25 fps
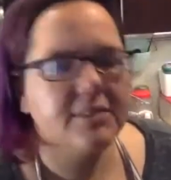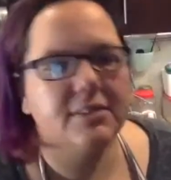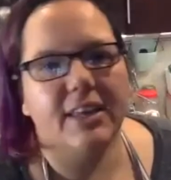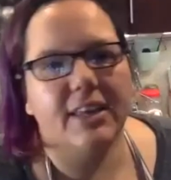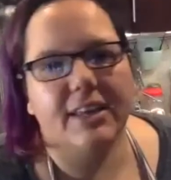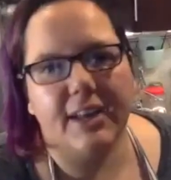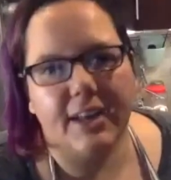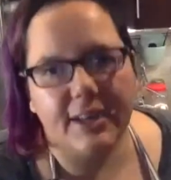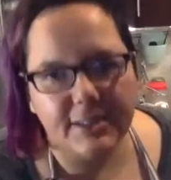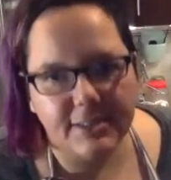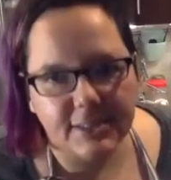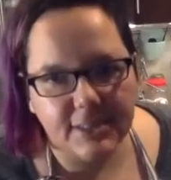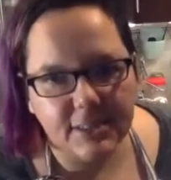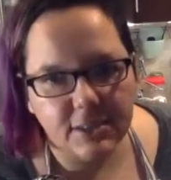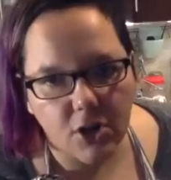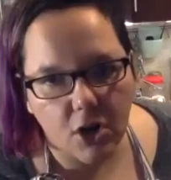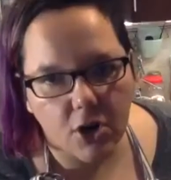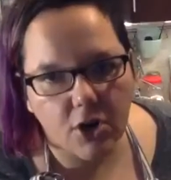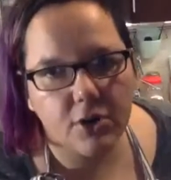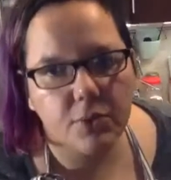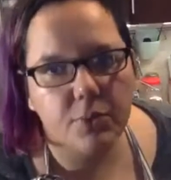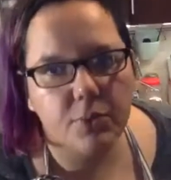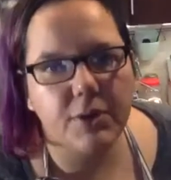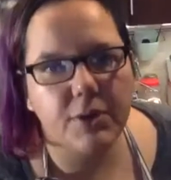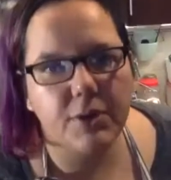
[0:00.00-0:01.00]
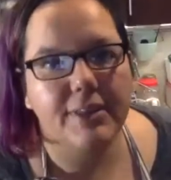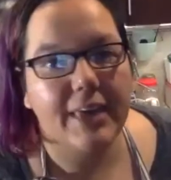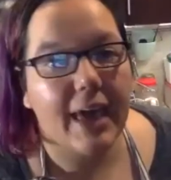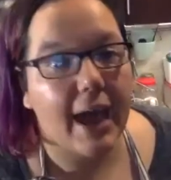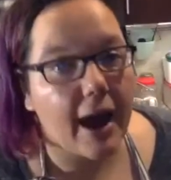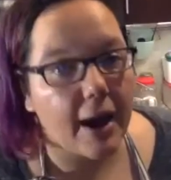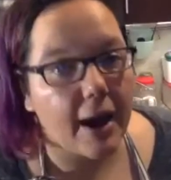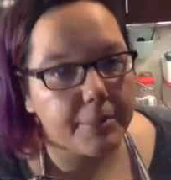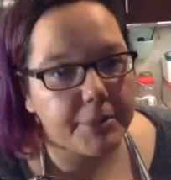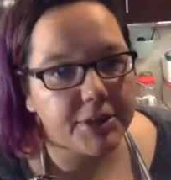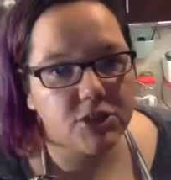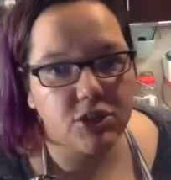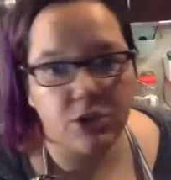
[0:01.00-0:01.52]
like I had started with
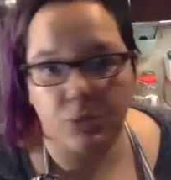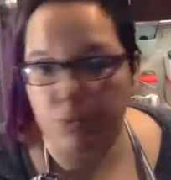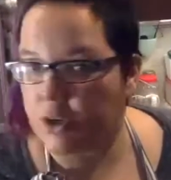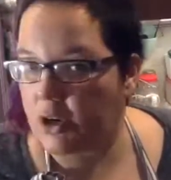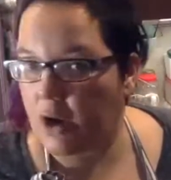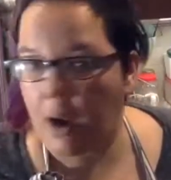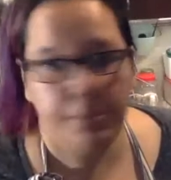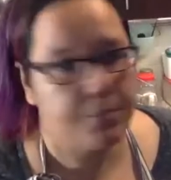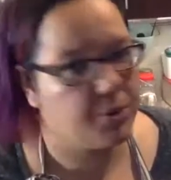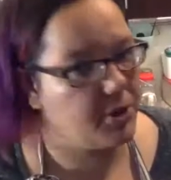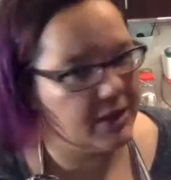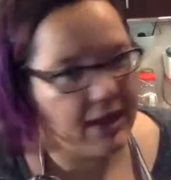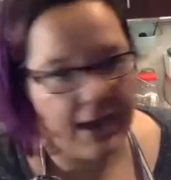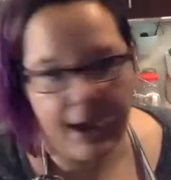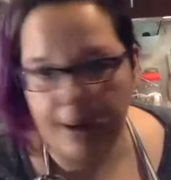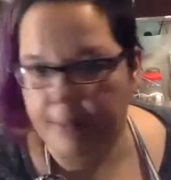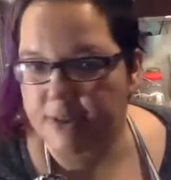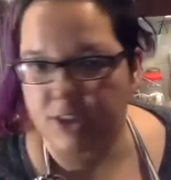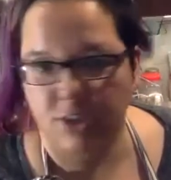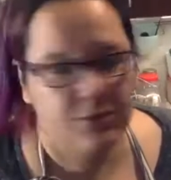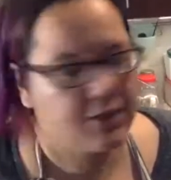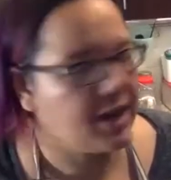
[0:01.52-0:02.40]
cabbage, I would not put cabbage.